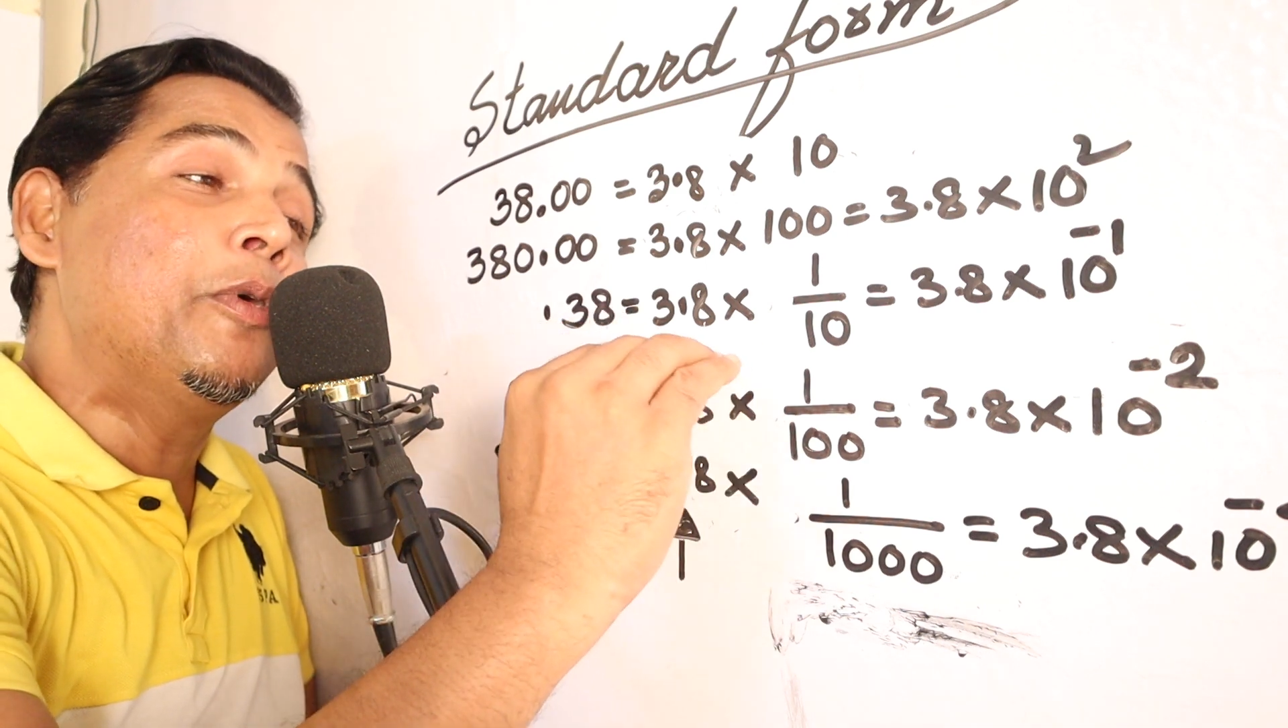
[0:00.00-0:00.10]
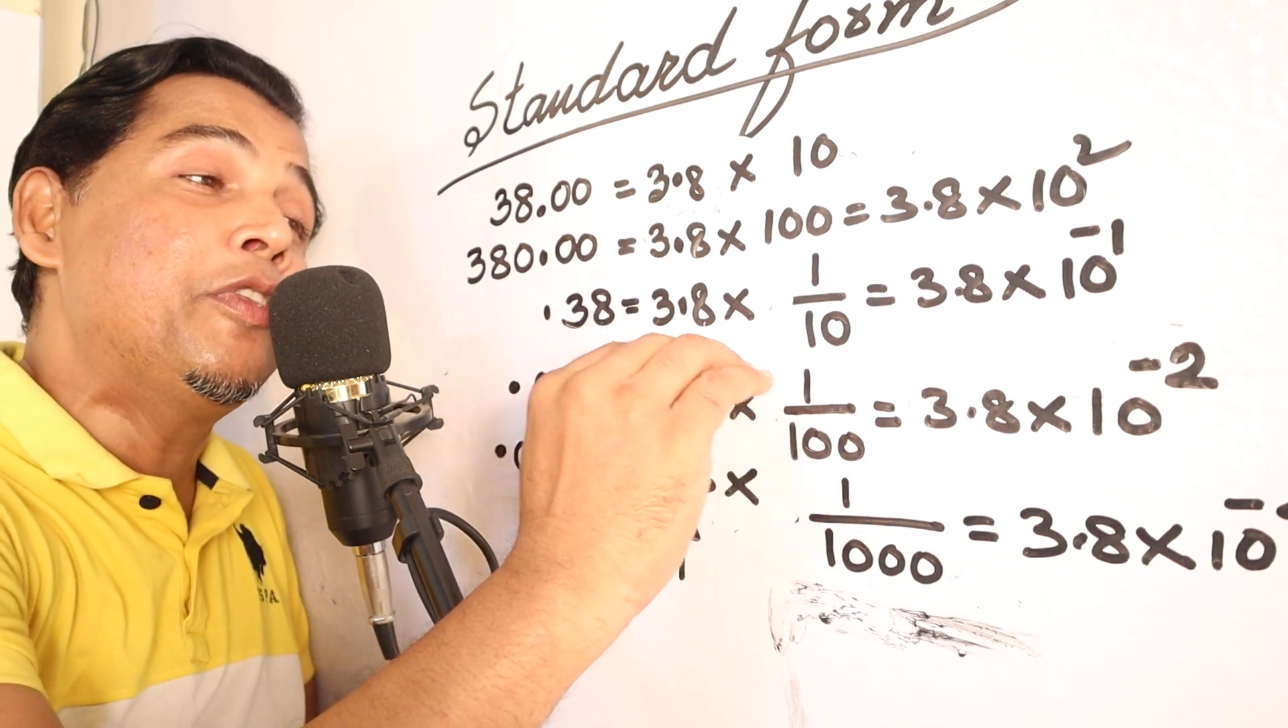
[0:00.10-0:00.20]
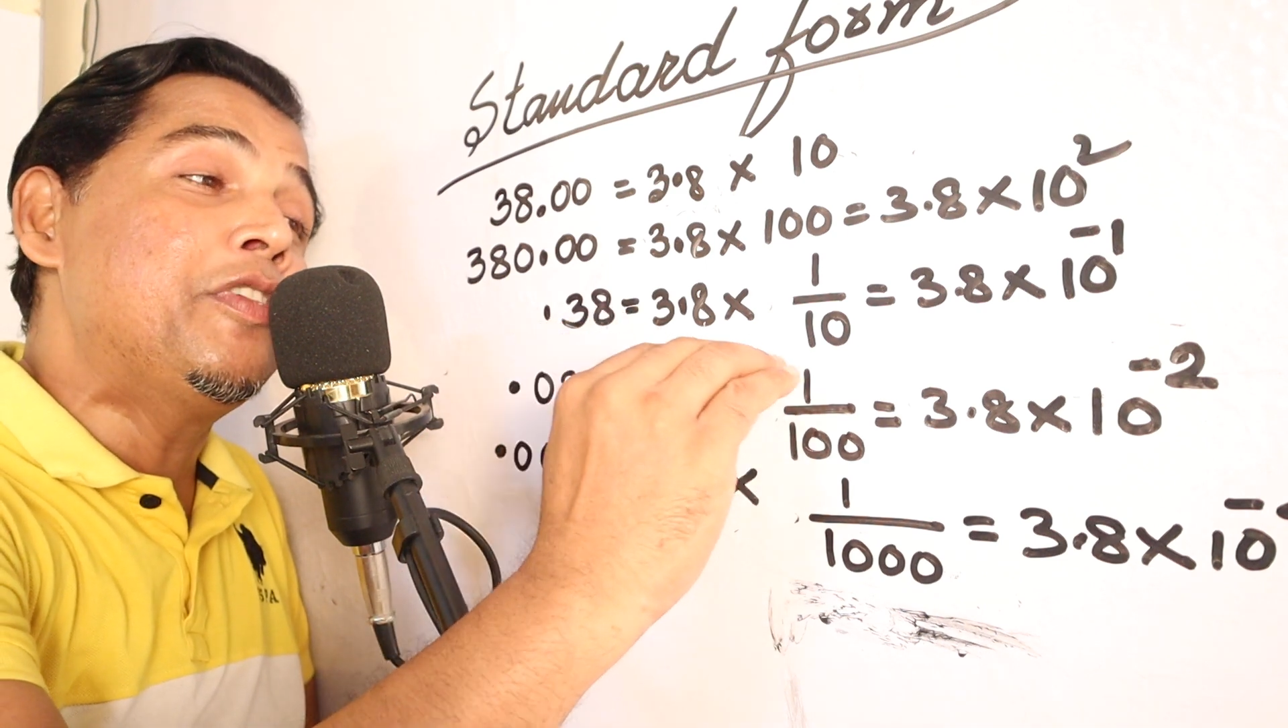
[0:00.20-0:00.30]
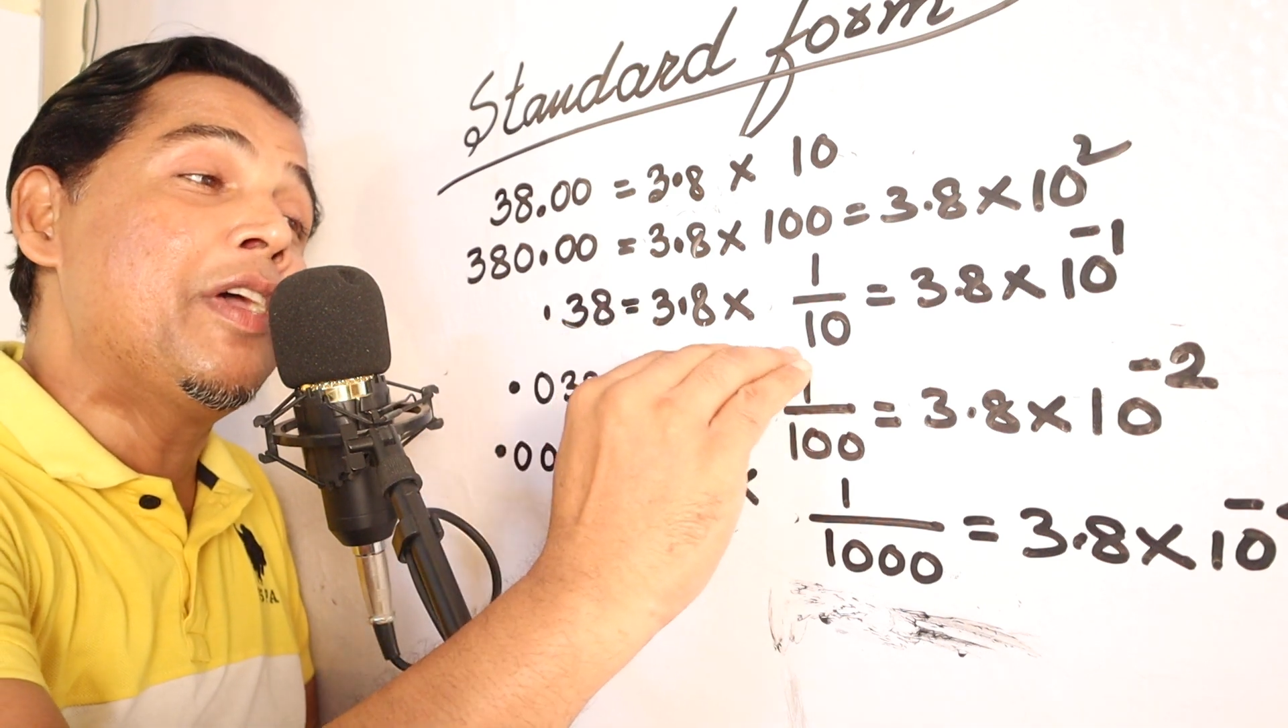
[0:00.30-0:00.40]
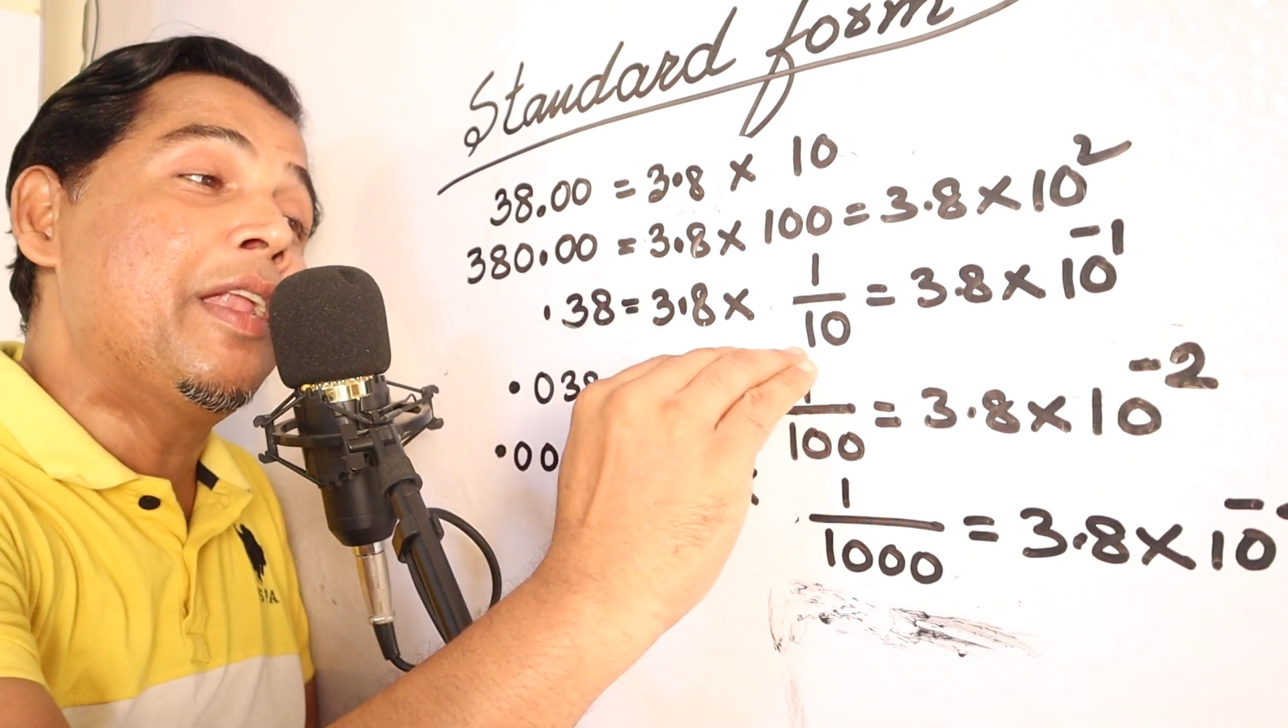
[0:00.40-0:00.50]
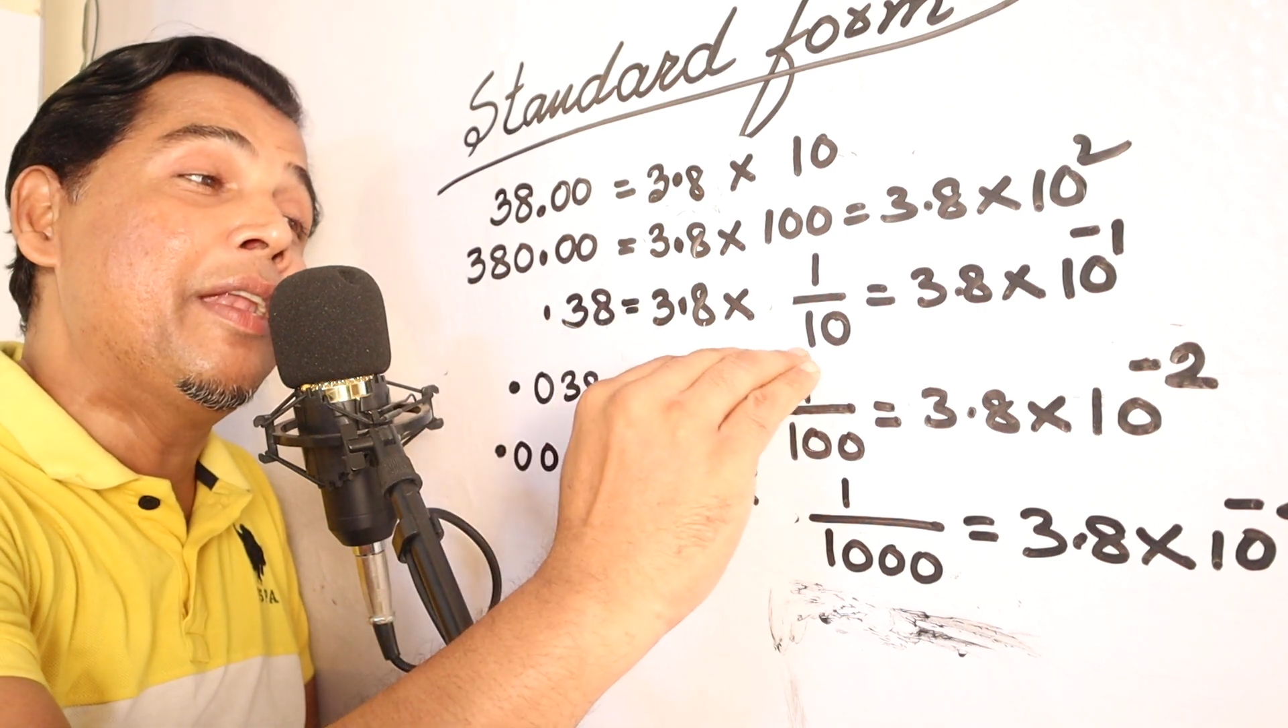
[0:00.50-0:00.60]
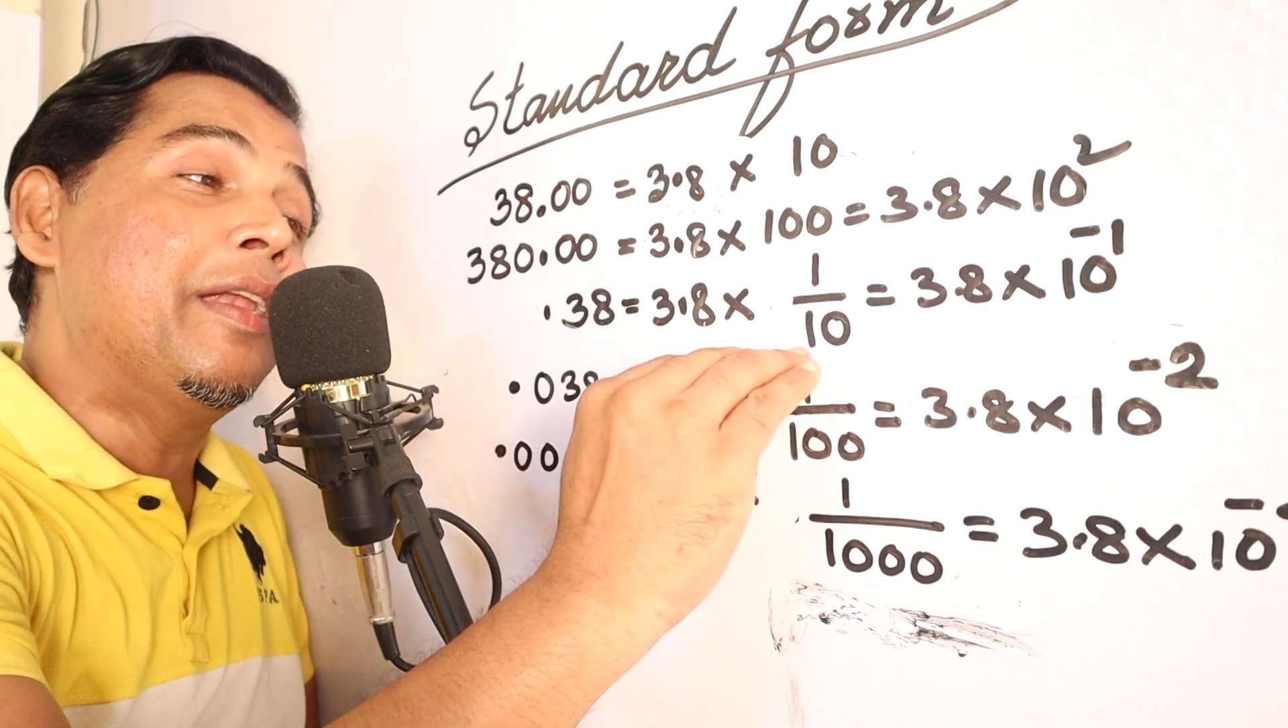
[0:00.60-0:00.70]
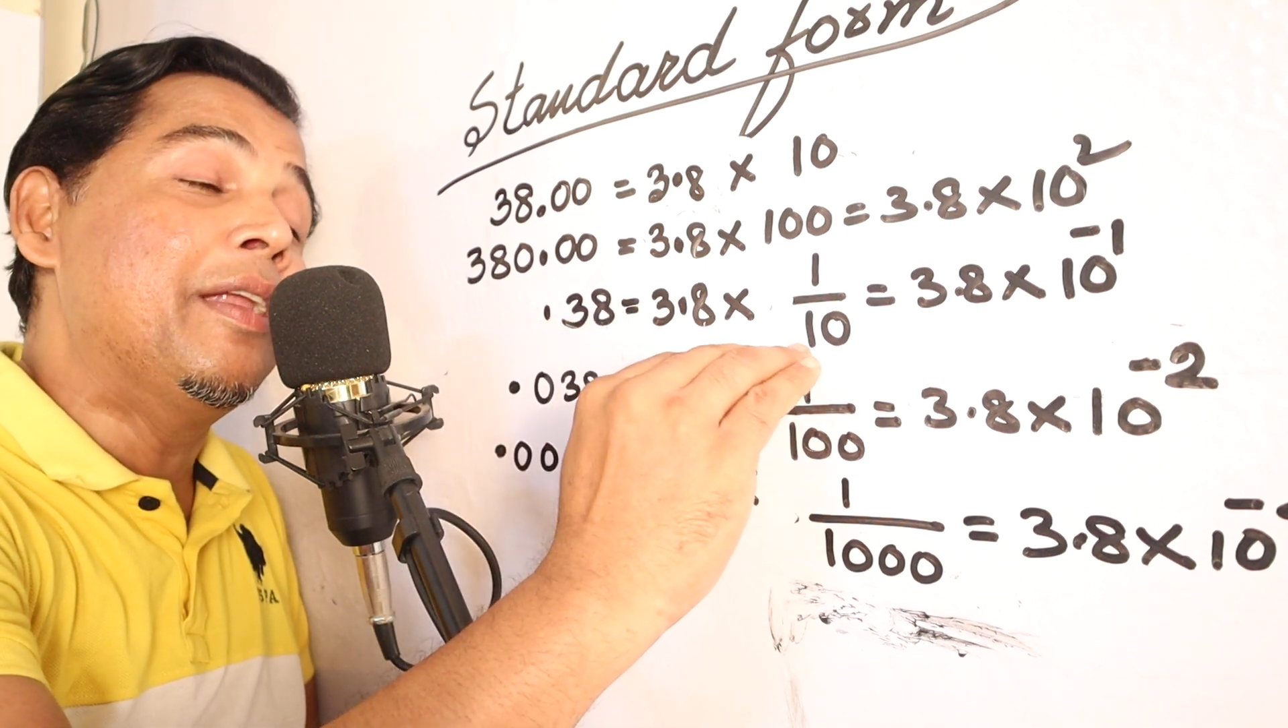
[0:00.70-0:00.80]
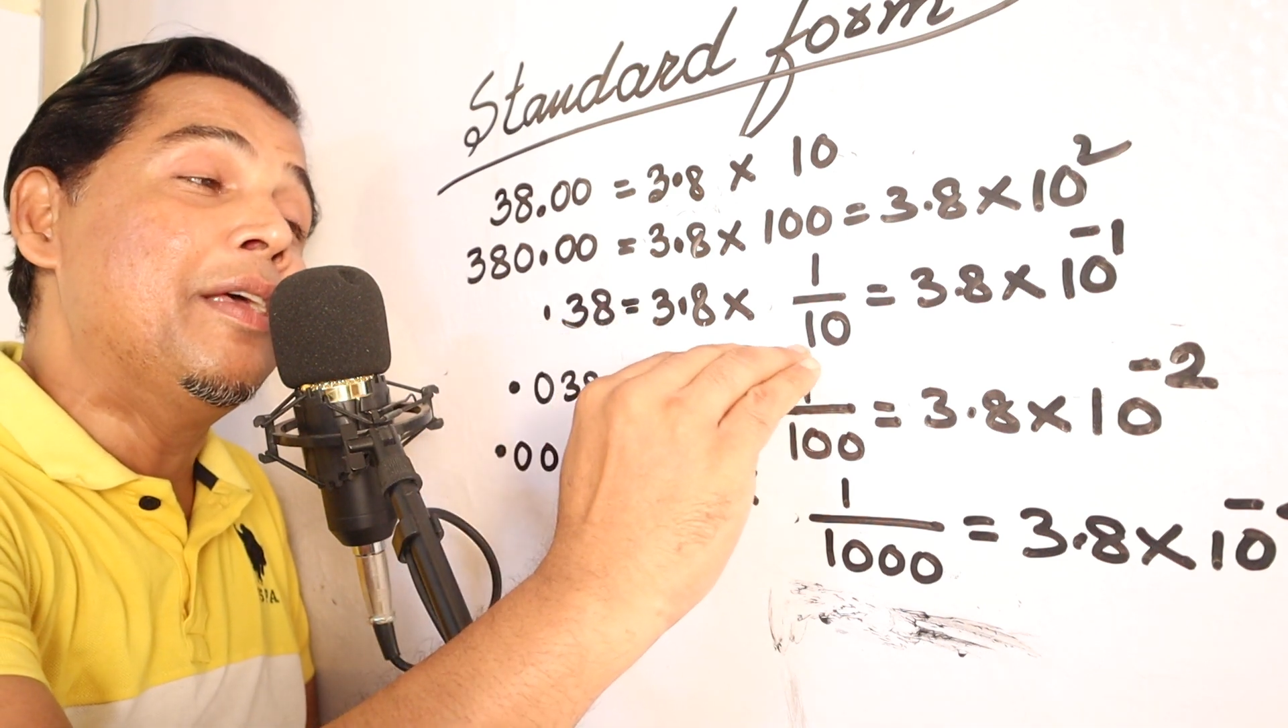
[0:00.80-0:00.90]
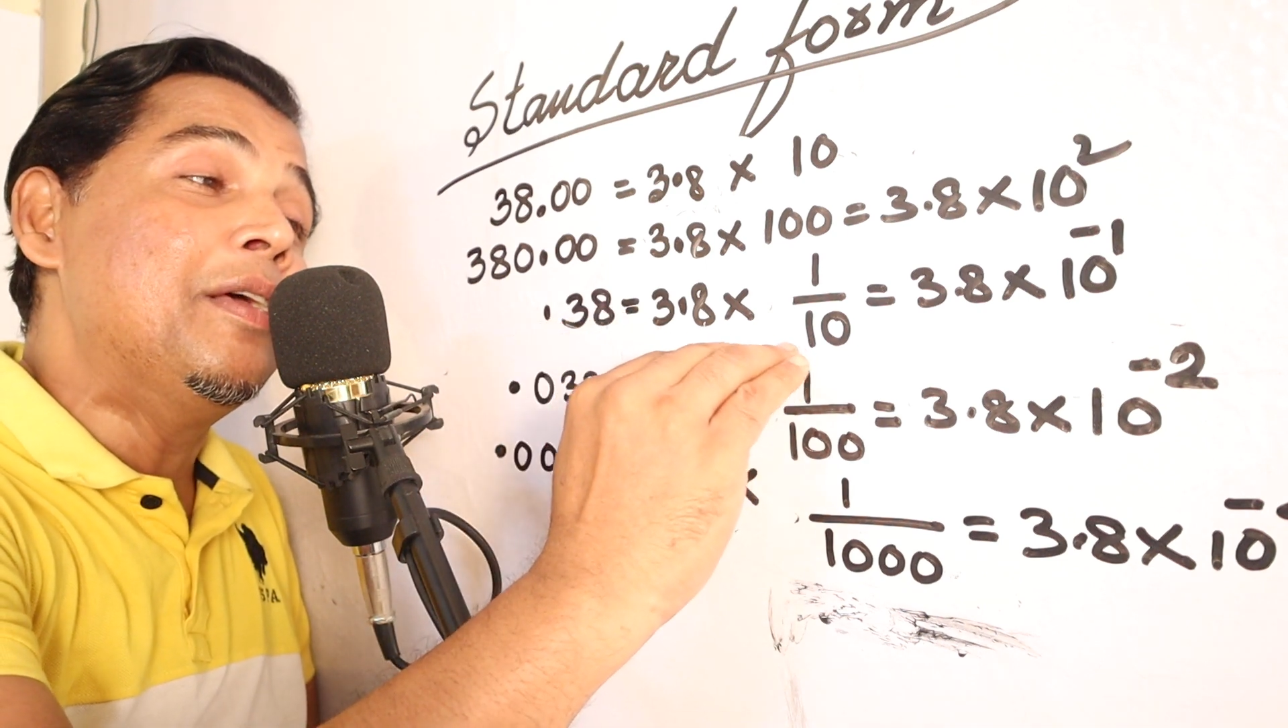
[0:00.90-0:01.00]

position.